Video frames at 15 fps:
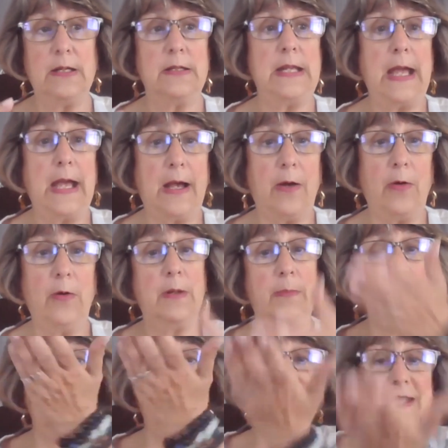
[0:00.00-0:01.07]
Now,
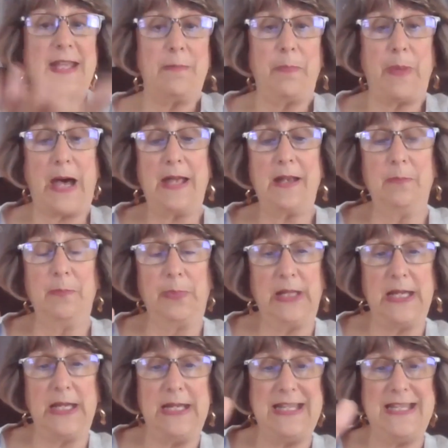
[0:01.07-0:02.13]
because that bottom
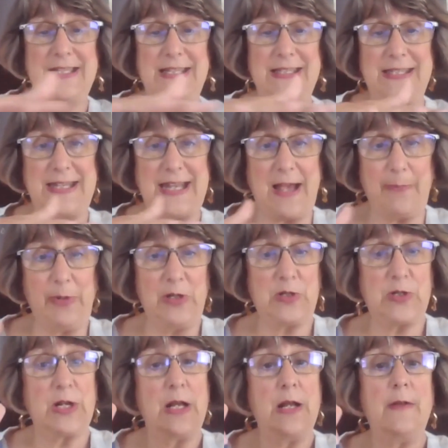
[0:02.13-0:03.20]
plate is established,